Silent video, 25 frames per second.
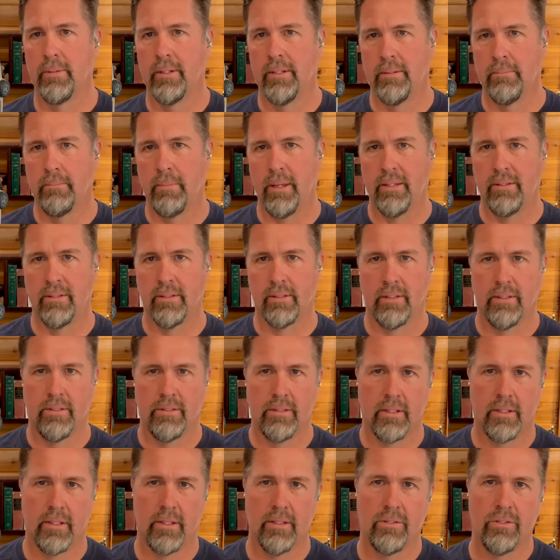and basically
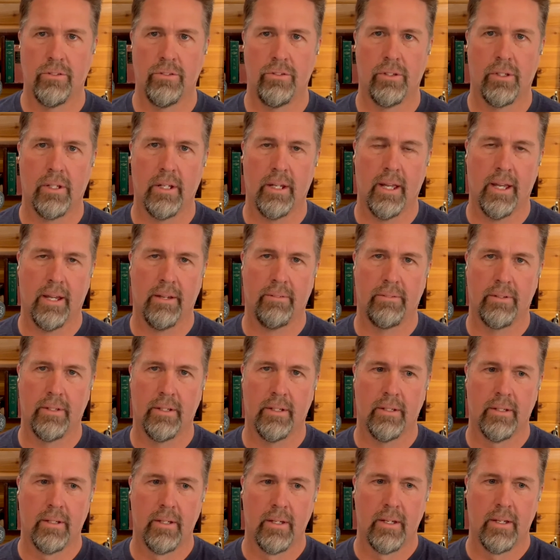said, listen, you're going to have
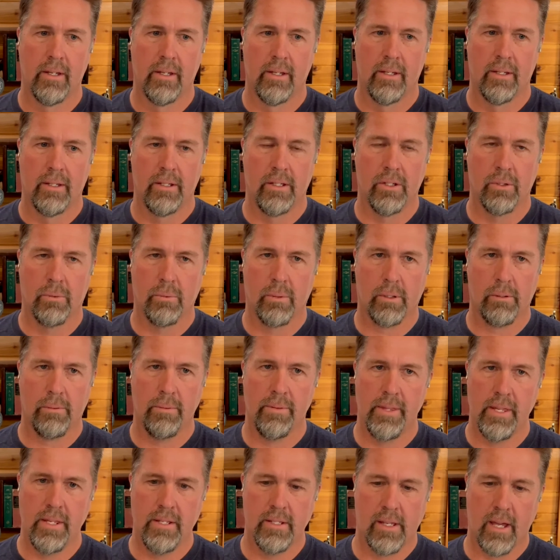to, work with
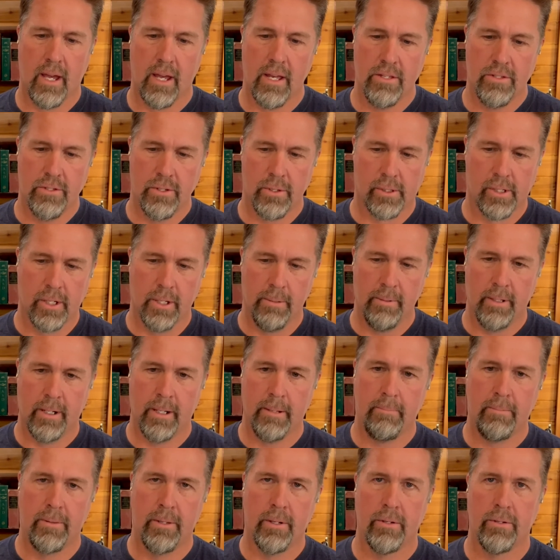these guys. They're coming
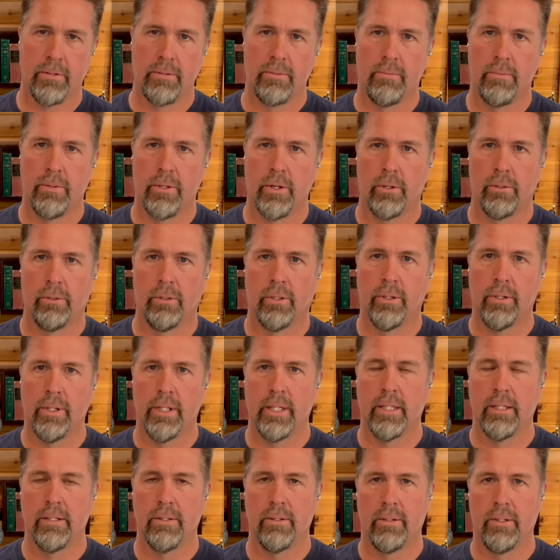up. They're
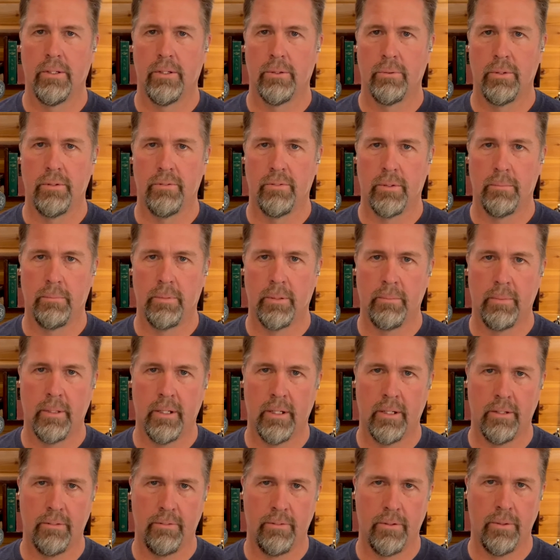learning. We've
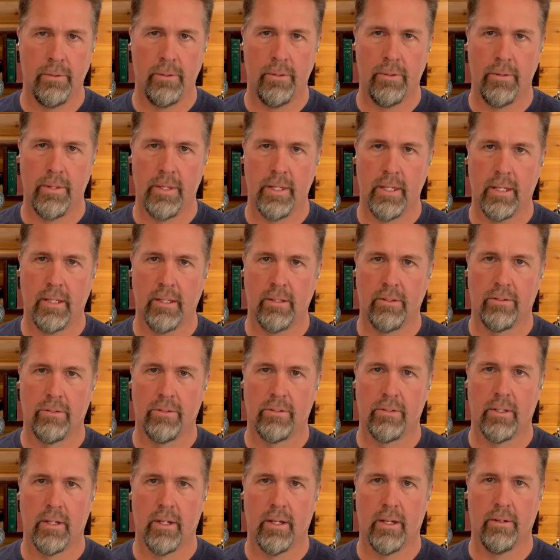implemented a few new
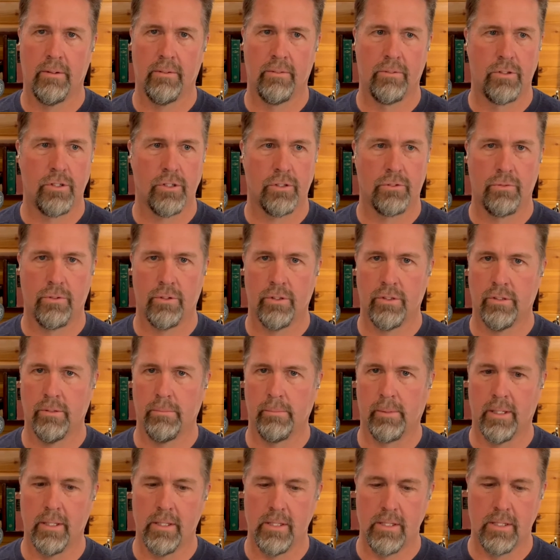things just for
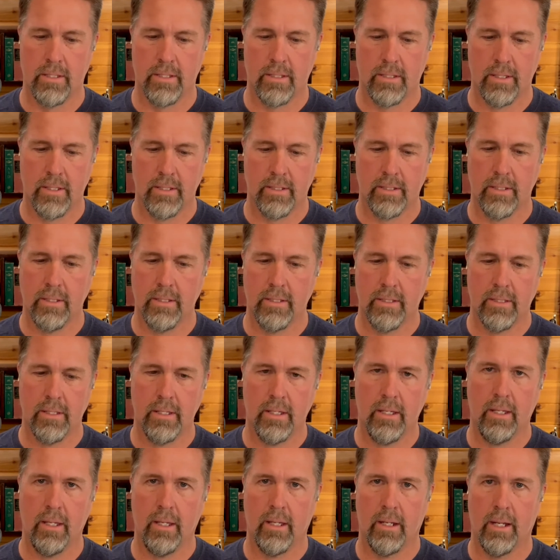some
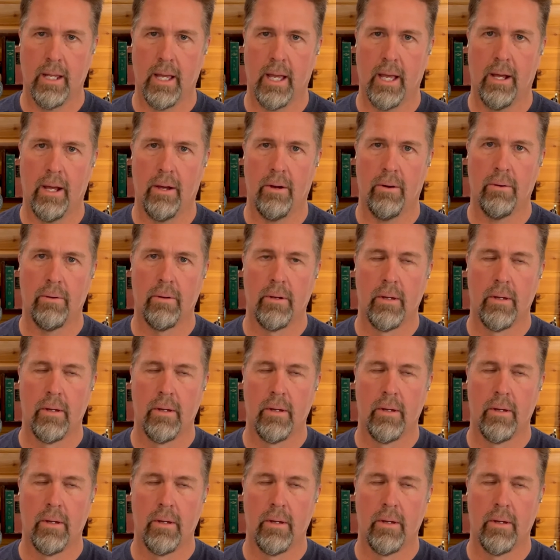consistency in how